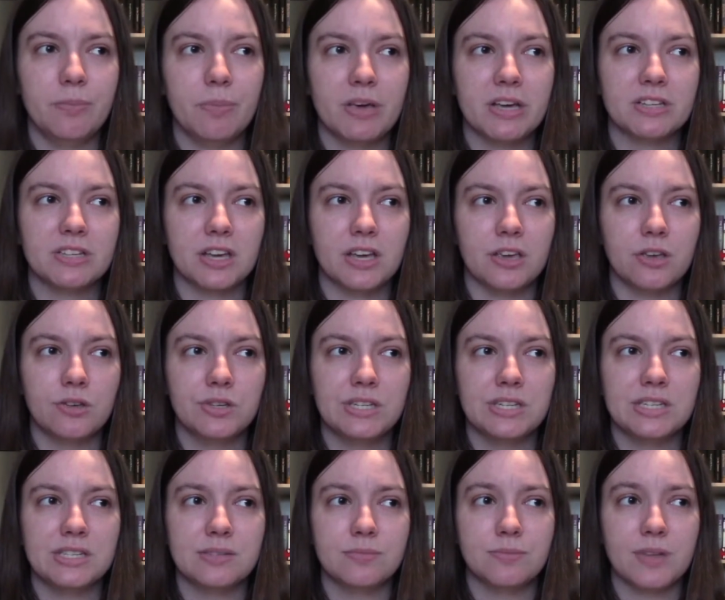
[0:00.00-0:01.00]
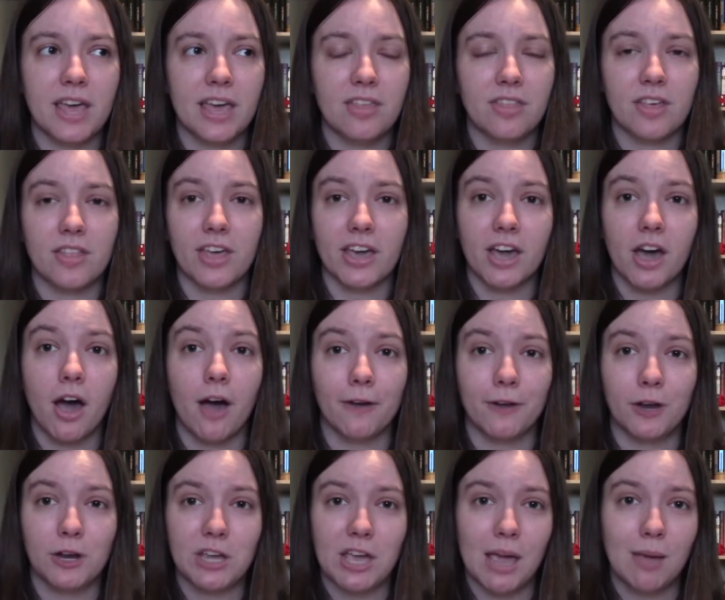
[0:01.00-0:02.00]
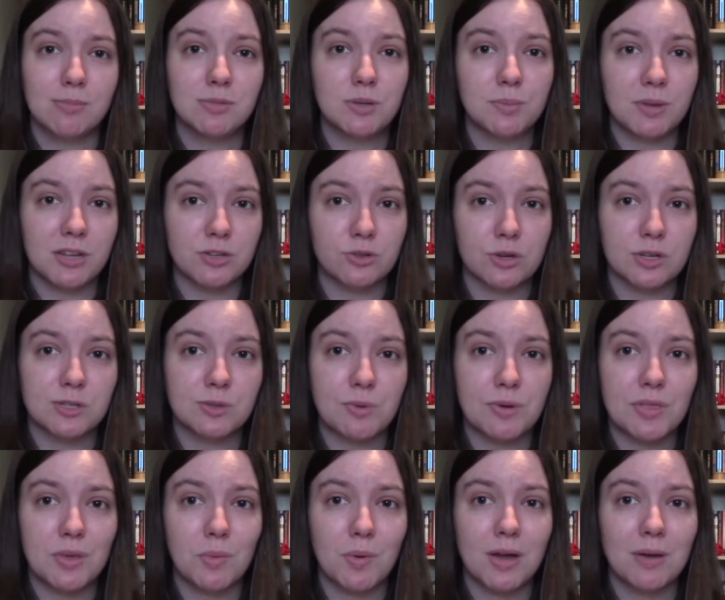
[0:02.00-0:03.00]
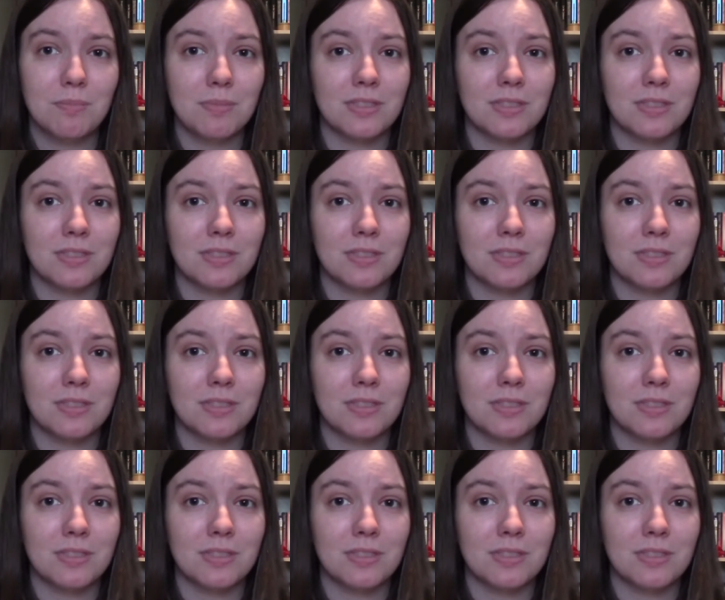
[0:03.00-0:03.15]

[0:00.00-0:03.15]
because I used to say that like Hunger Games would be a trustworthy one,